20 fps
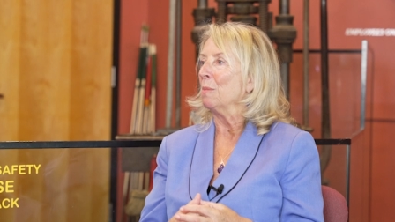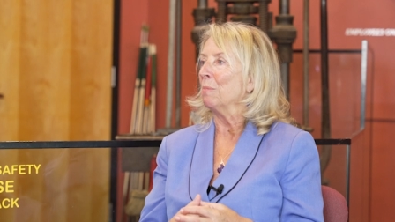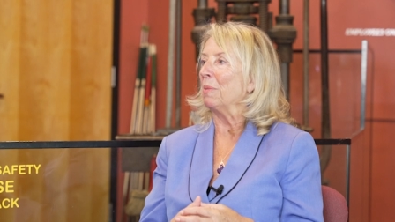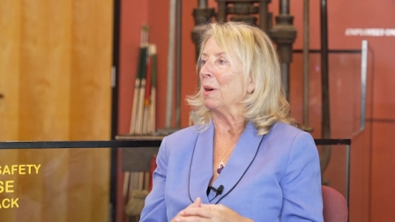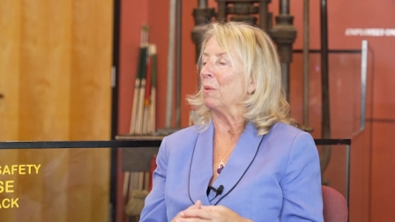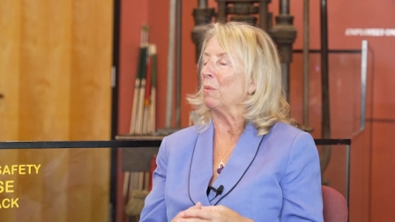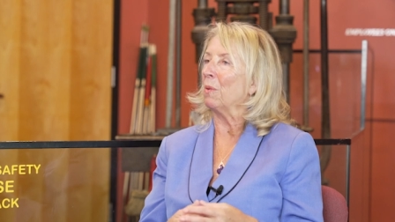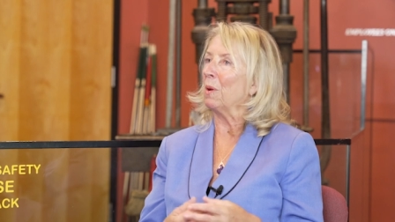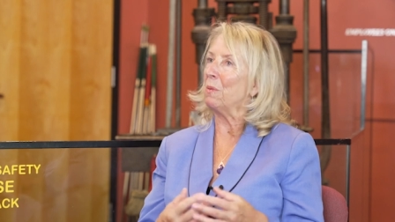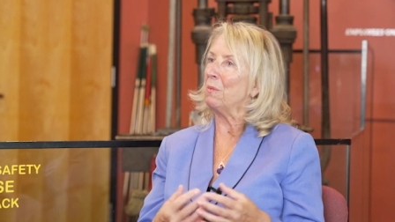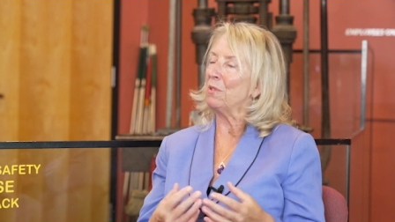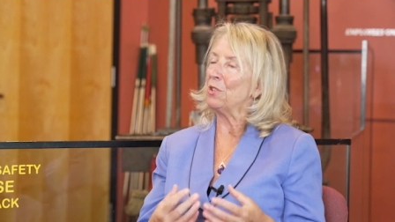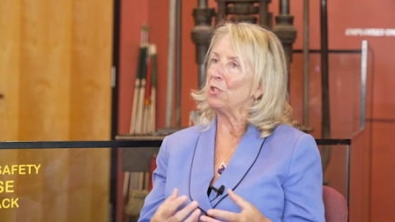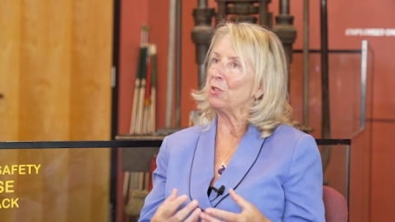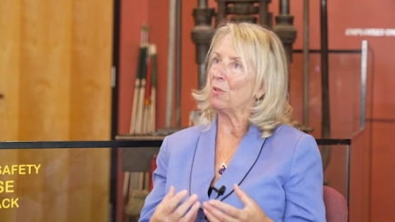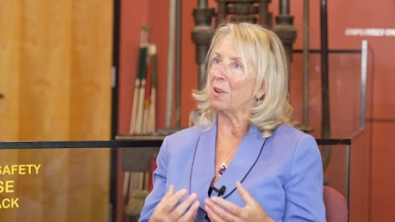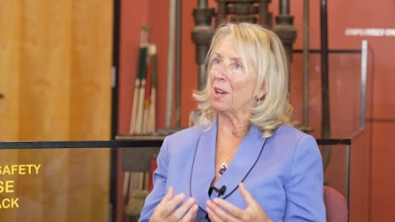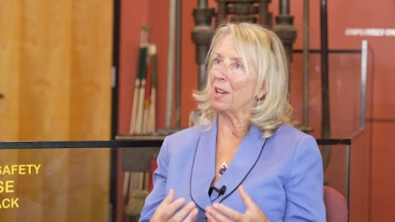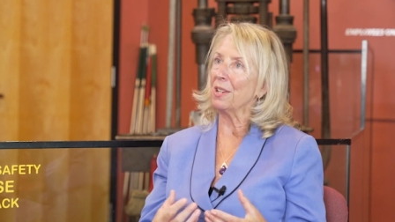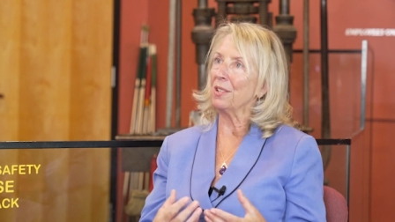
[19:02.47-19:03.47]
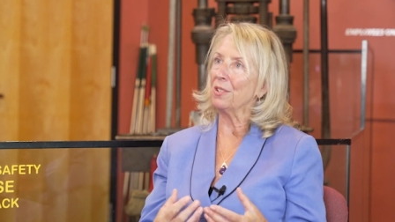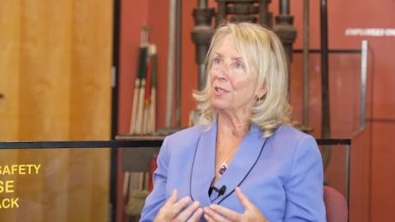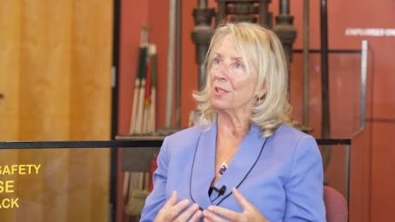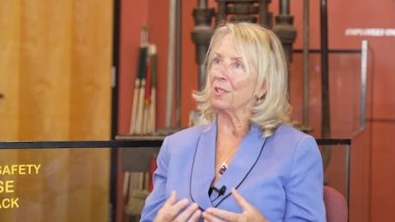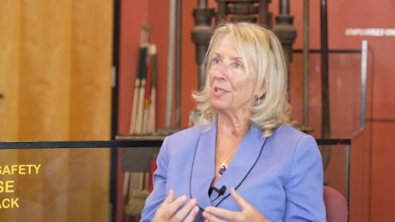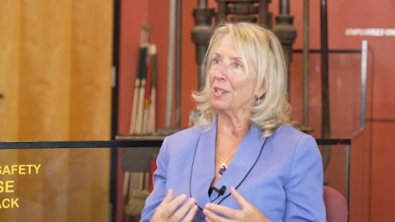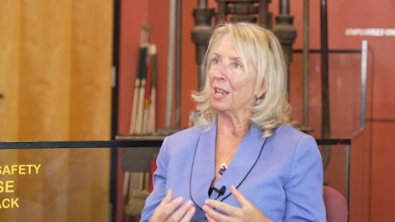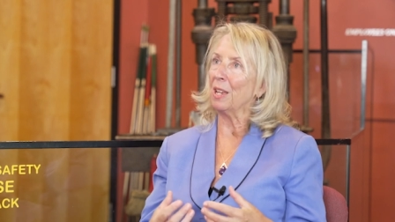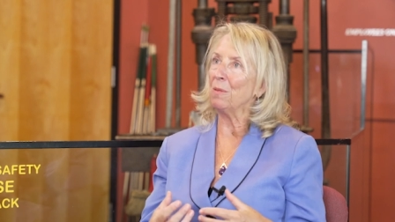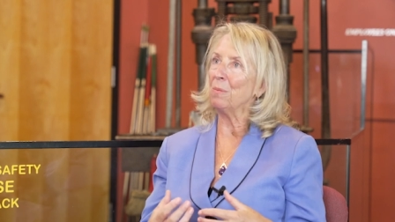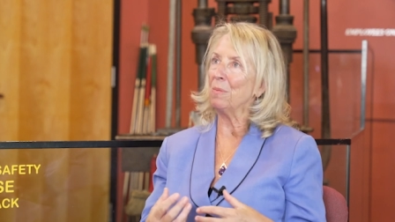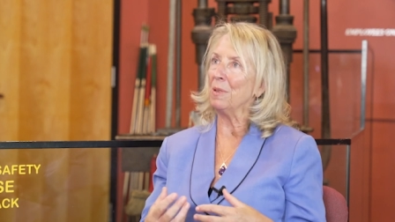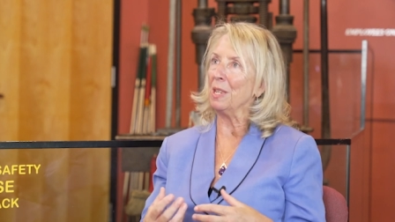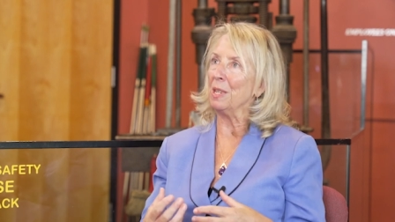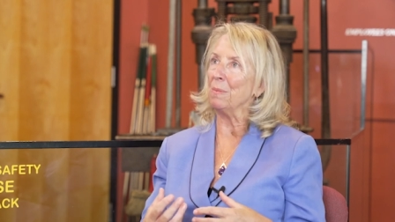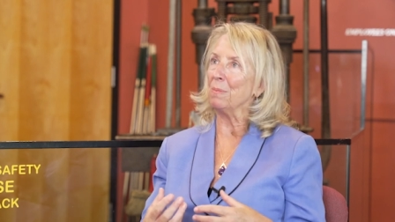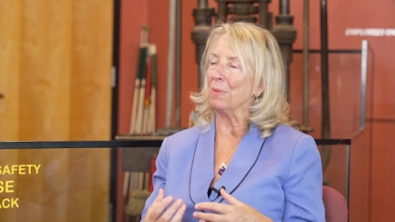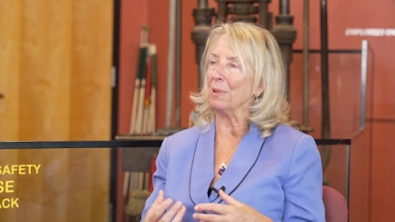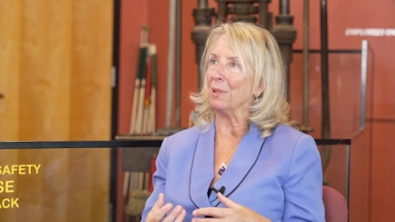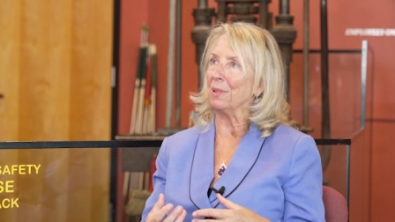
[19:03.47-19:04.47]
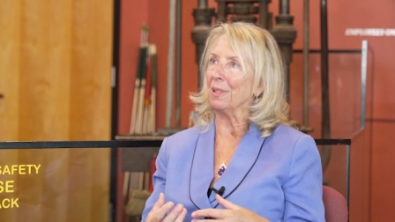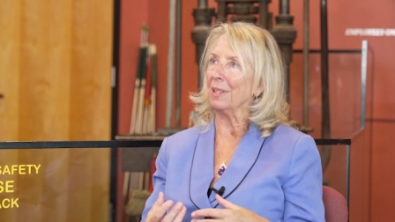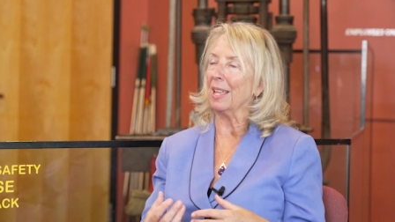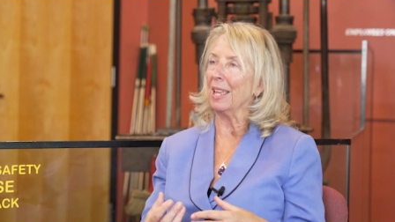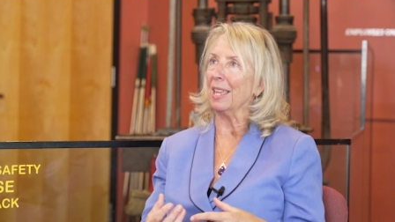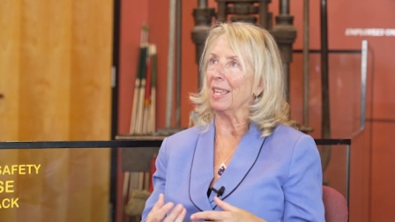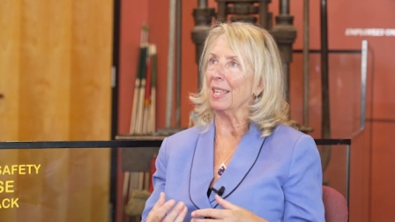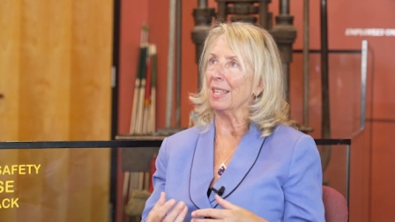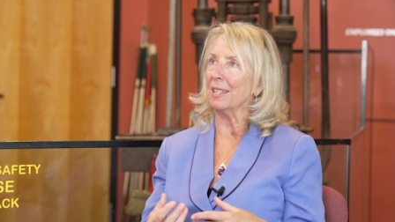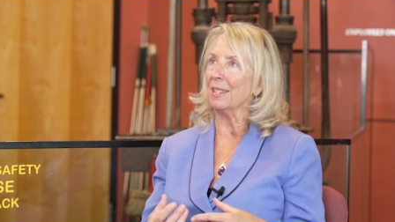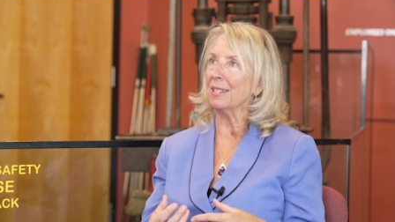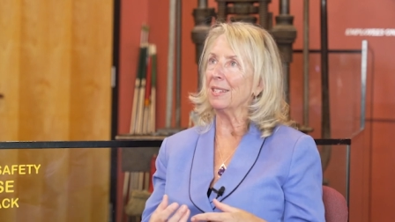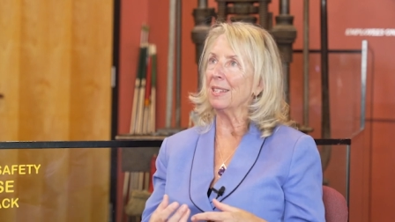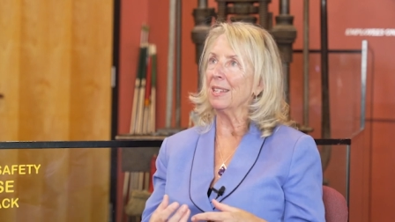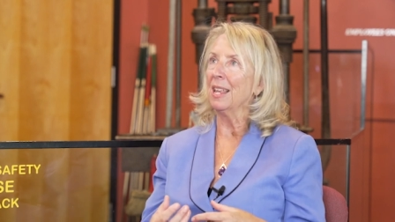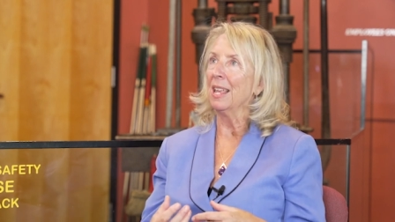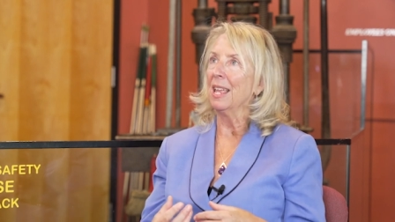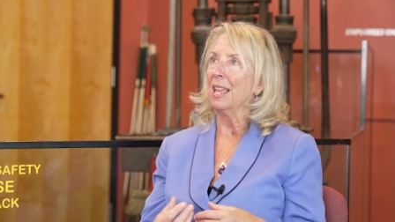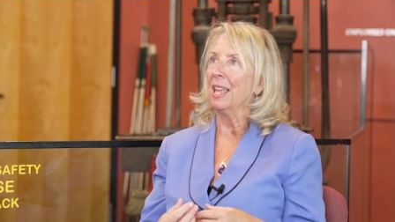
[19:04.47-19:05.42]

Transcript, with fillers: But what we're trying to tell people is